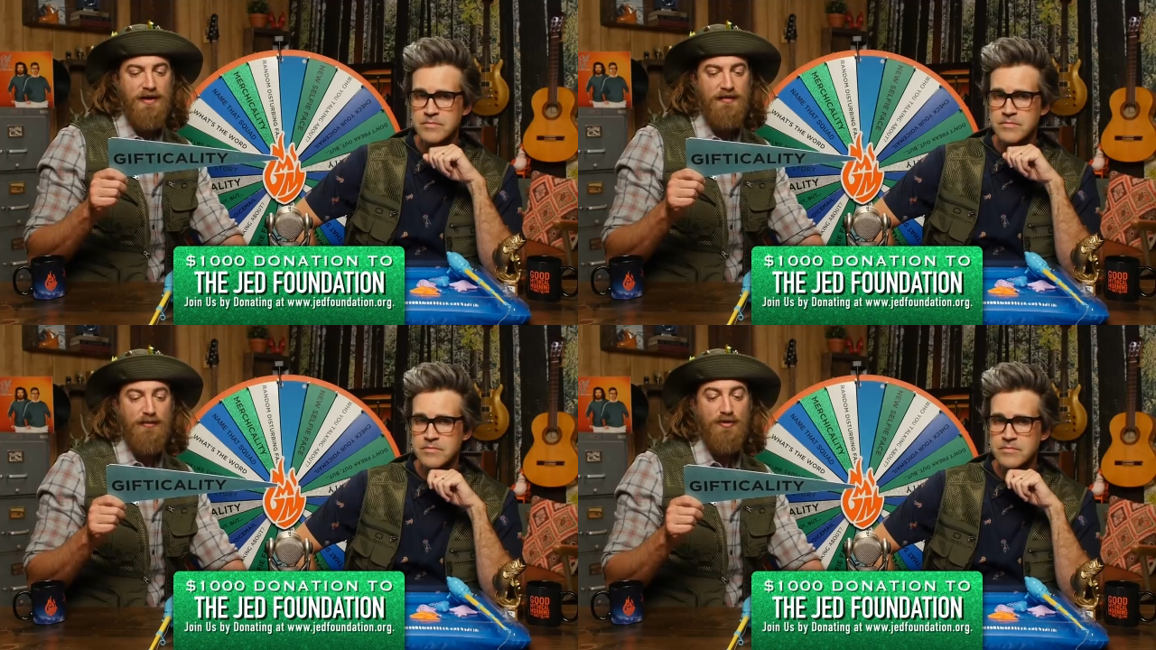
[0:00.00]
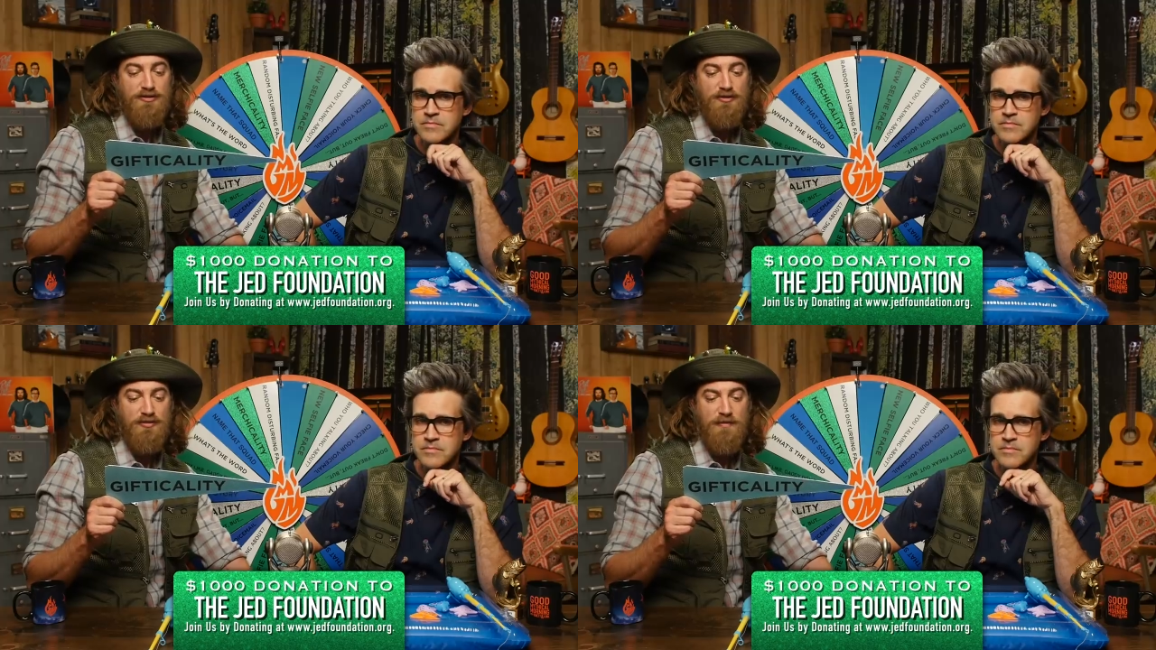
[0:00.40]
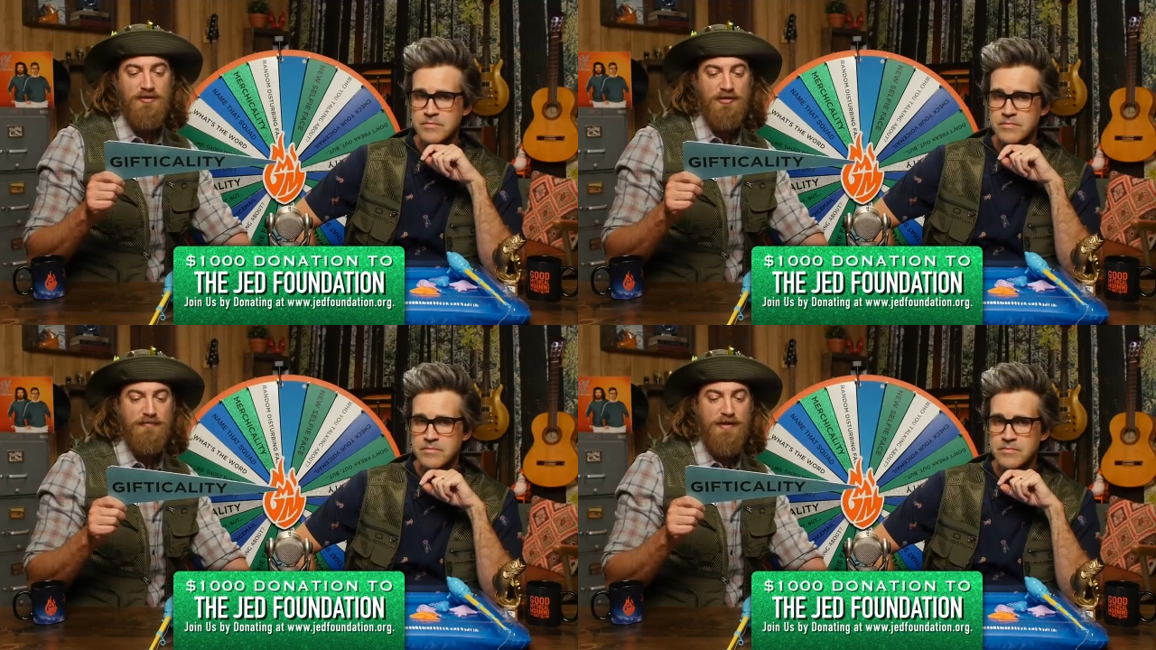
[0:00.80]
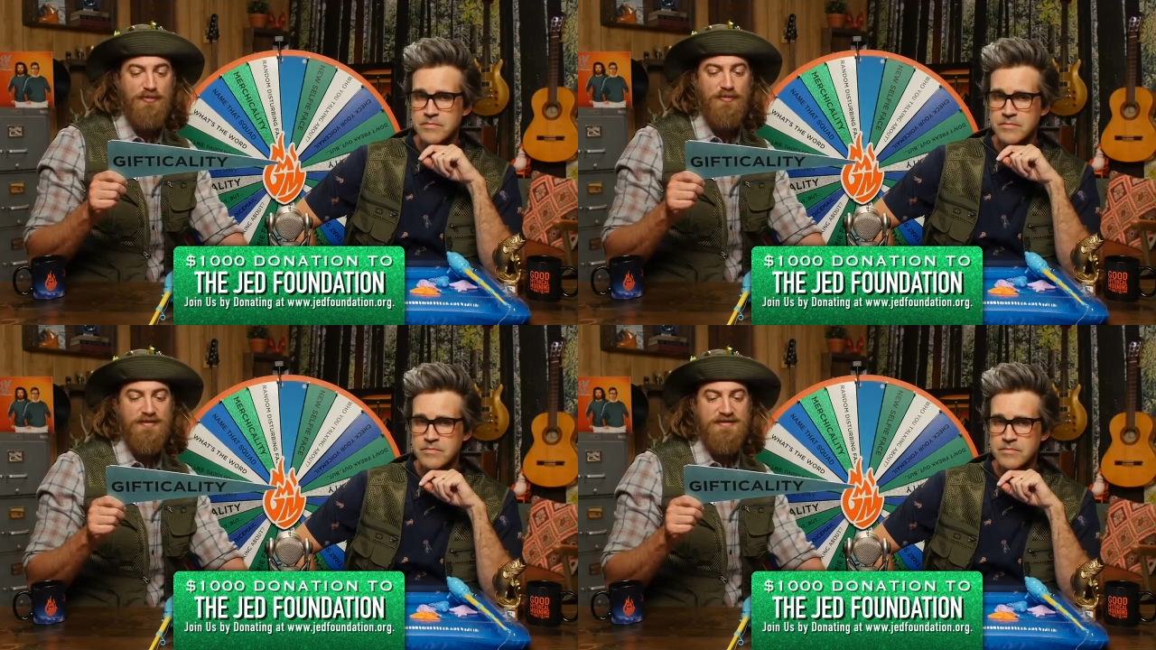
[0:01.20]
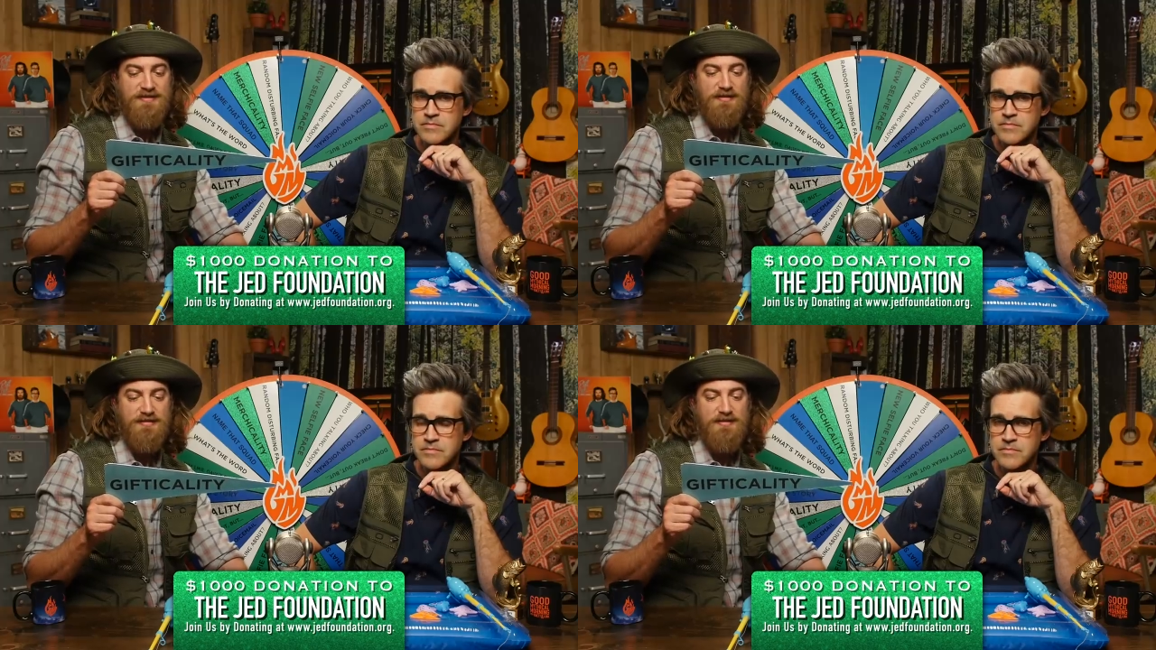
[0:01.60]
Speaker 1: and they work to equip young people with the
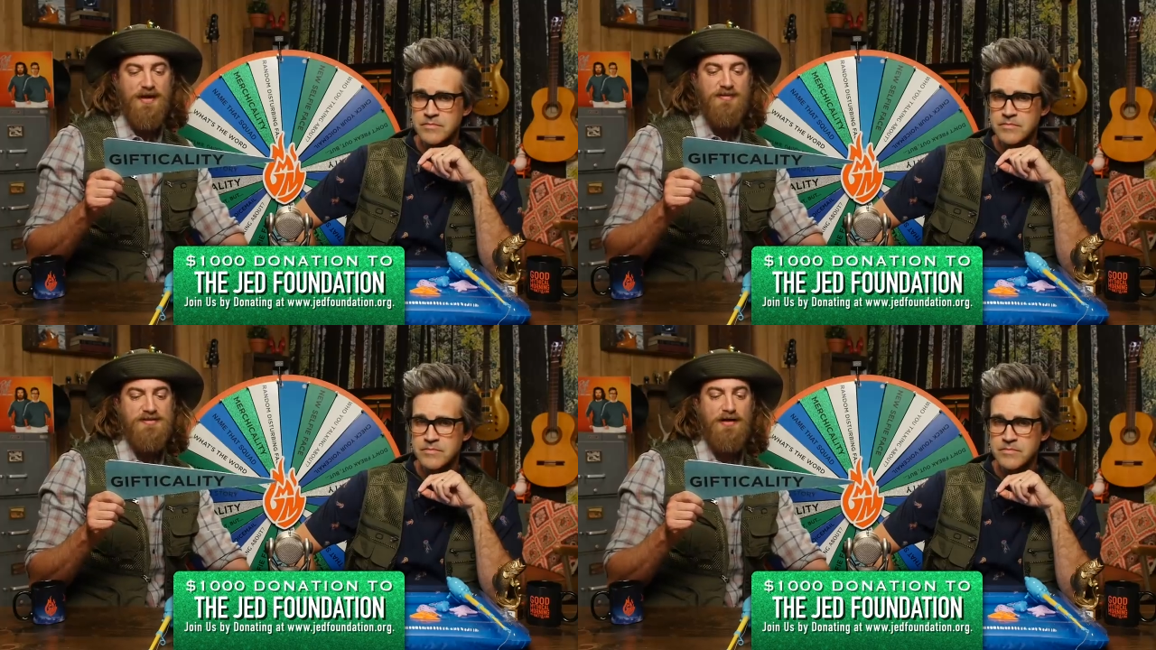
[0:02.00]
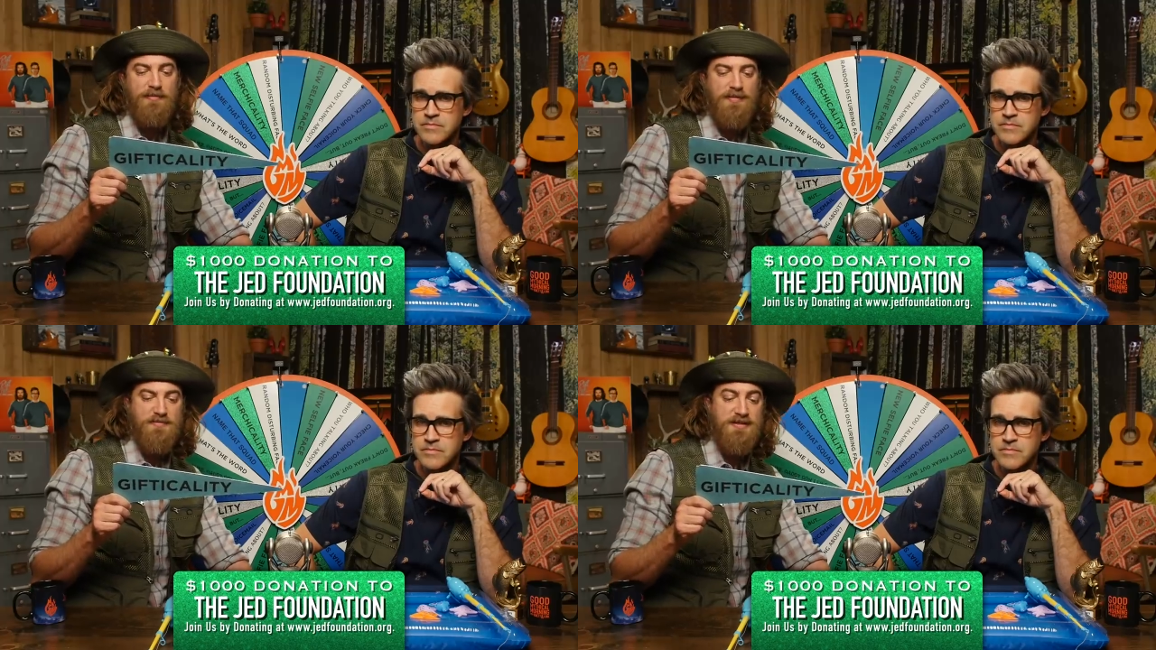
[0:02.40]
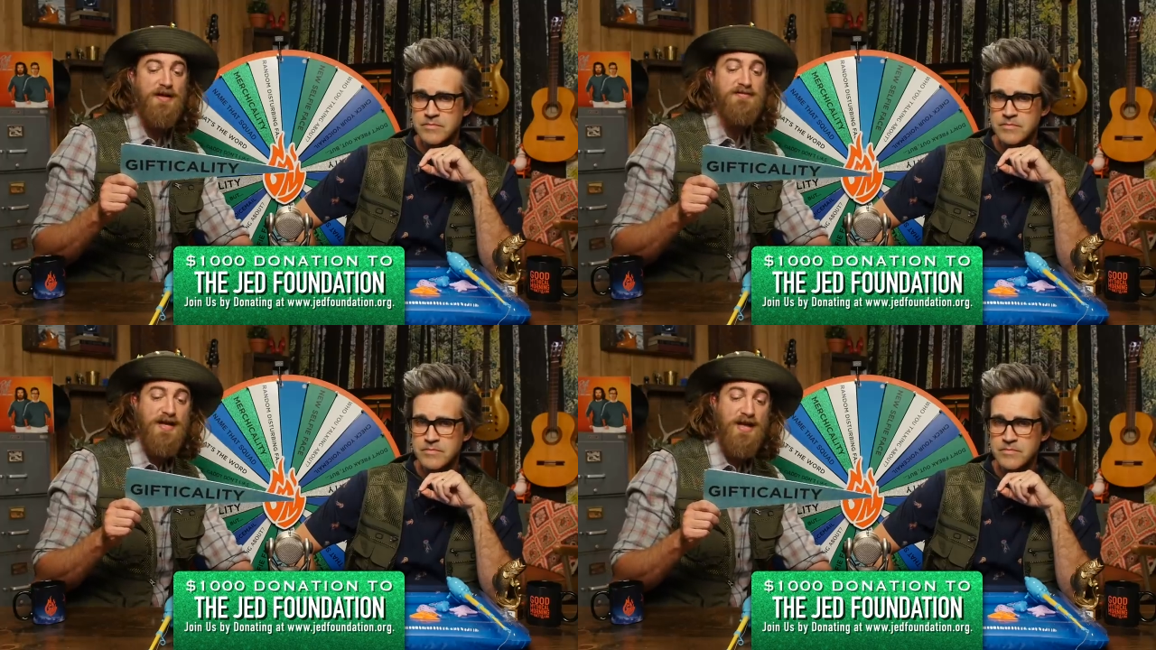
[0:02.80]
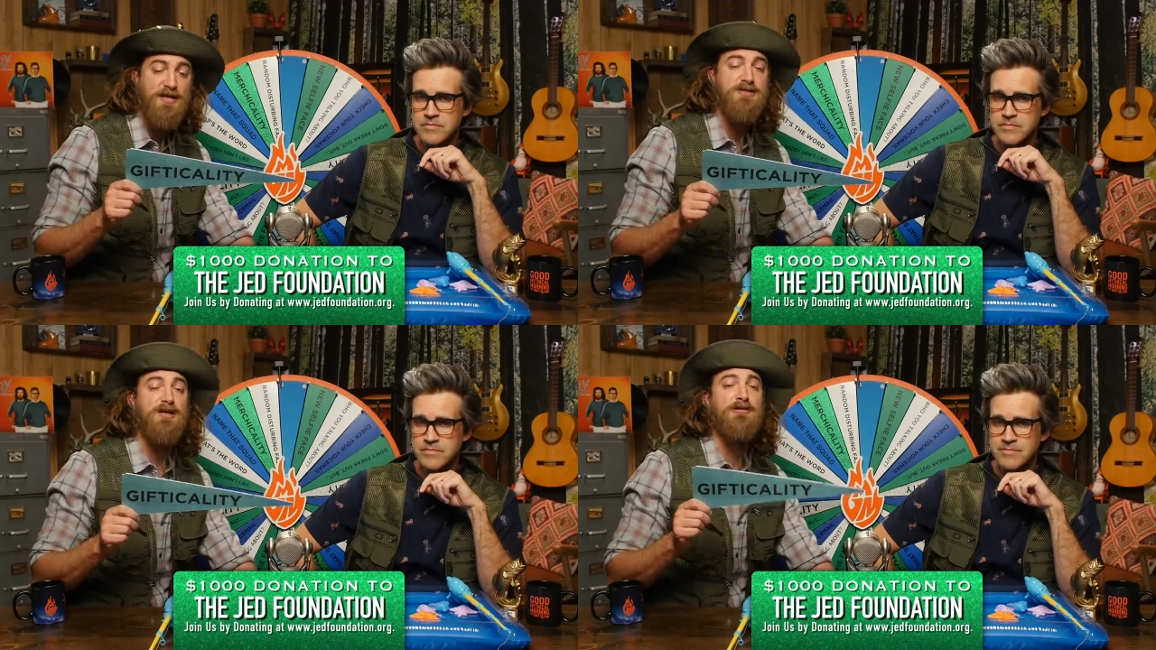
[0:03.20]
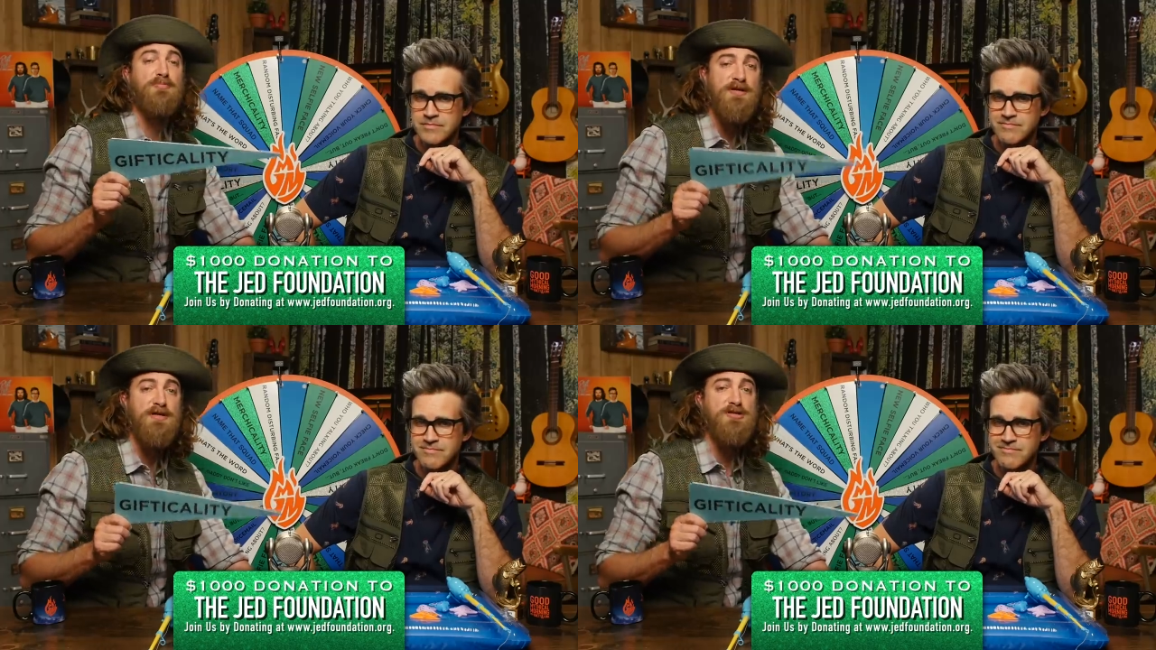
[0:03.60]
skills and knowledge to help themselves and each other.
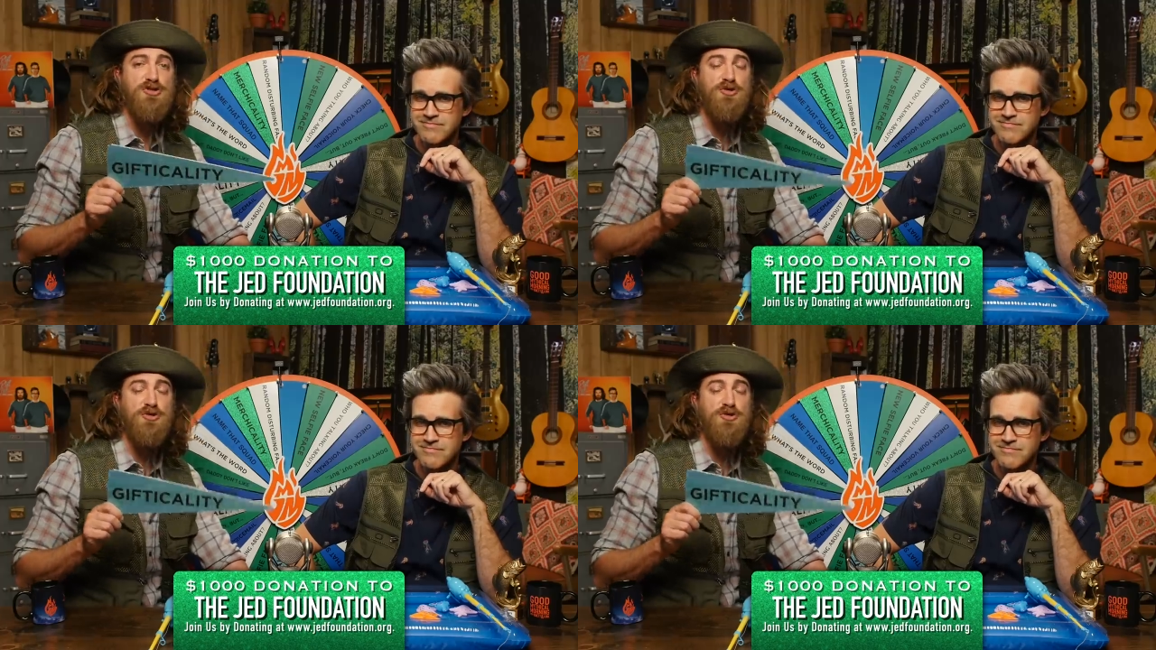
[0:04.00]
Please